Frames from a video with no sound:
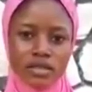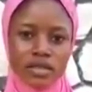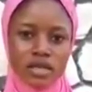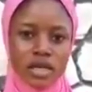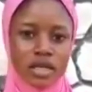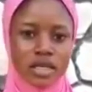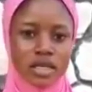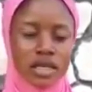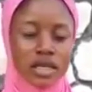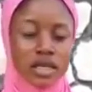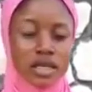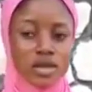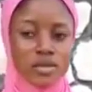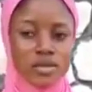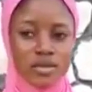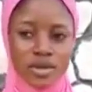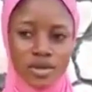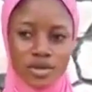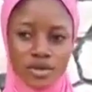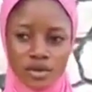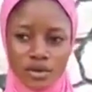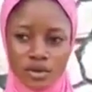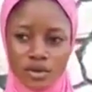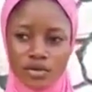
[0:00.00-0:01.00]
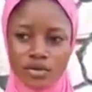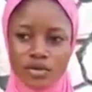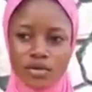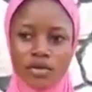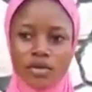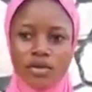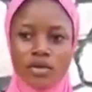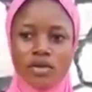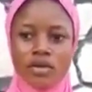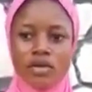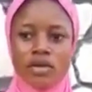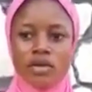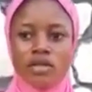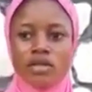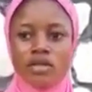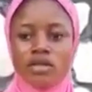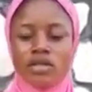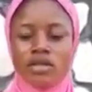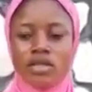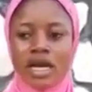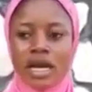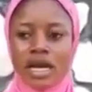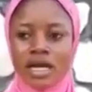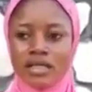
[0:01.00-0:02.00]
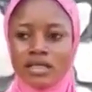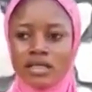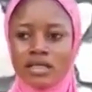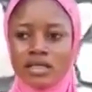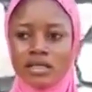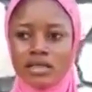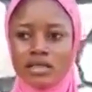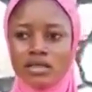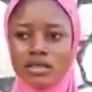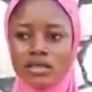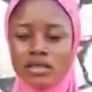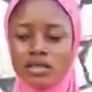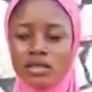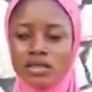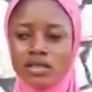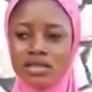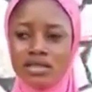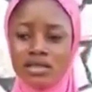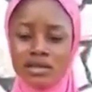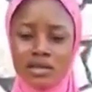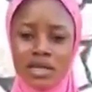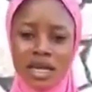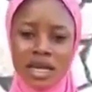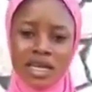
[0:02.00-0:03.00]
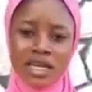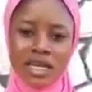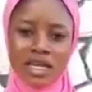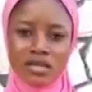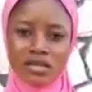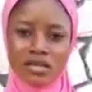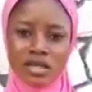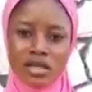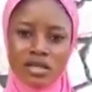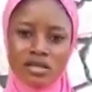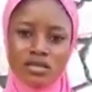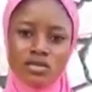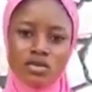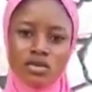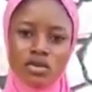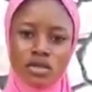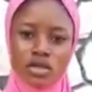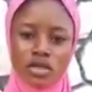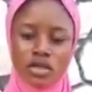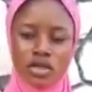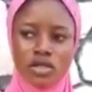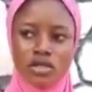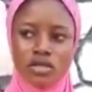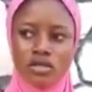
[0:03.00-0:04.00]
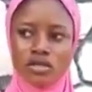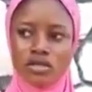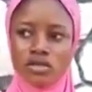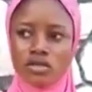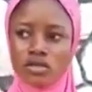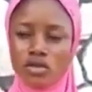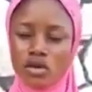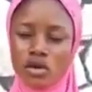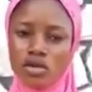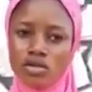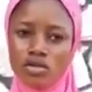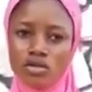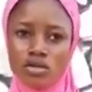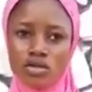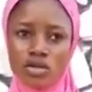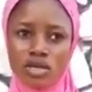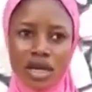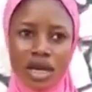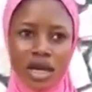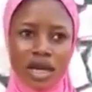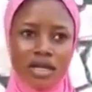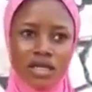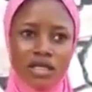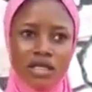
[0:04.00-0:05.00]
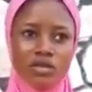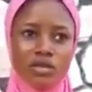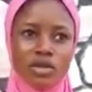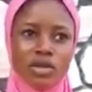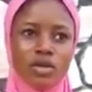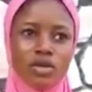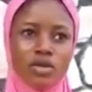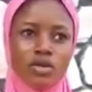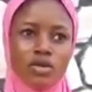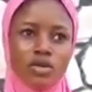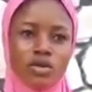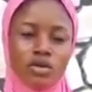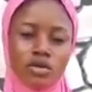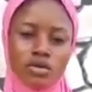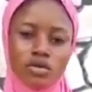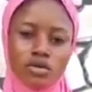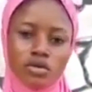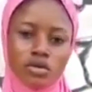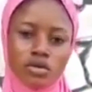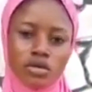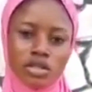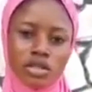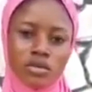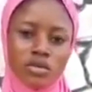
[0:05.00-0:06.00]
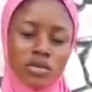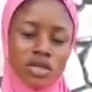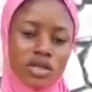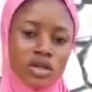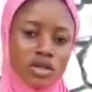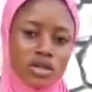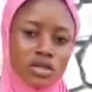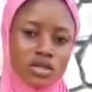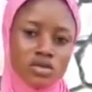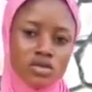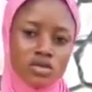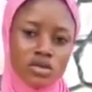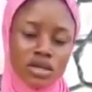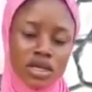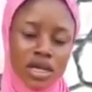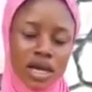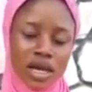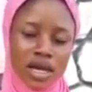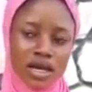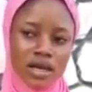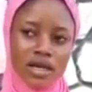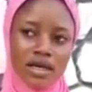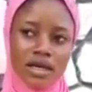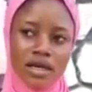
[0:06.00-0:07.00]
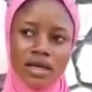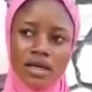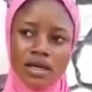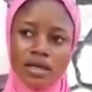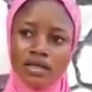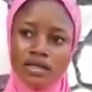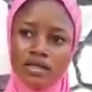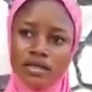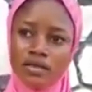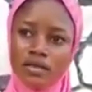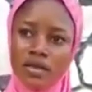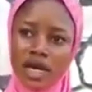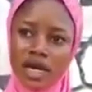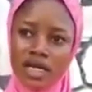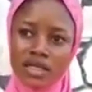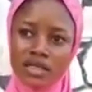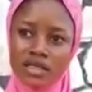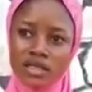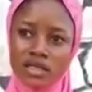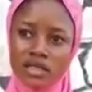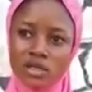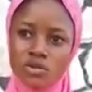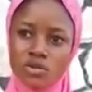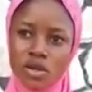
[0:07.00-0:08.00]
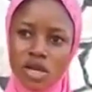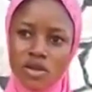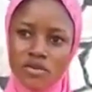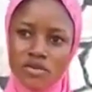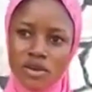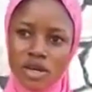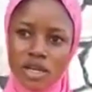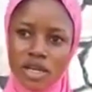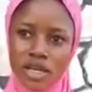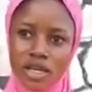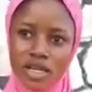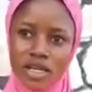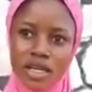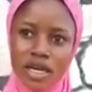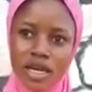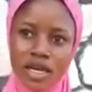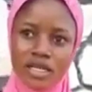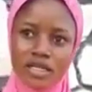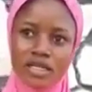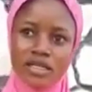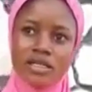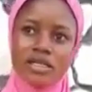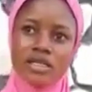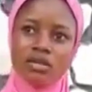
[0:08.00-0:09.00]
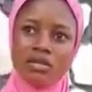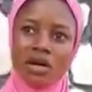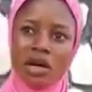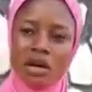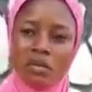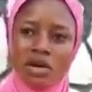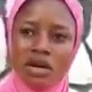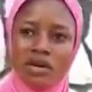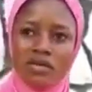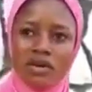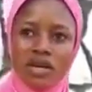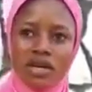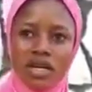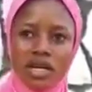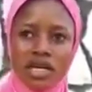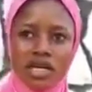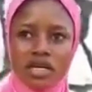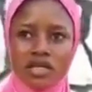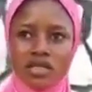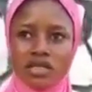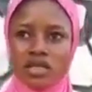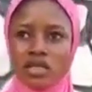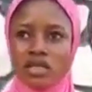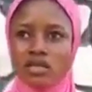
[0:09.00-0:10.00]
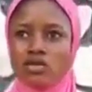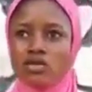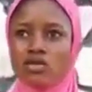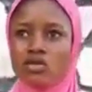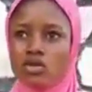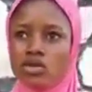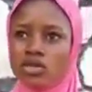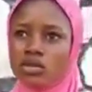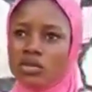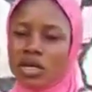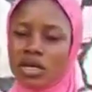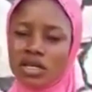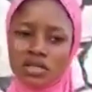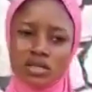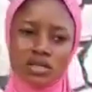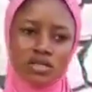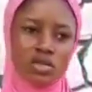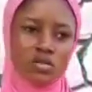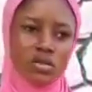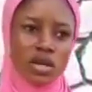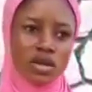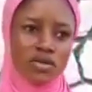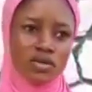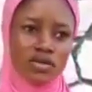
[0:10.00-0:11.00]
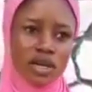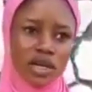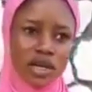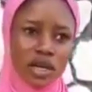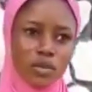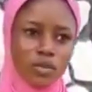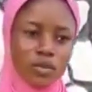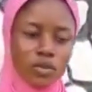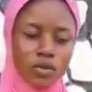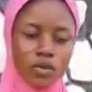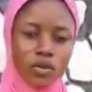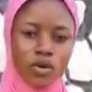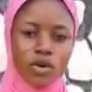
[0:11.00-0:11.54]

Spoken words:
issues like this come up about prominent people in the society, they want to find out facts and figures, not just rumors or speculations or just a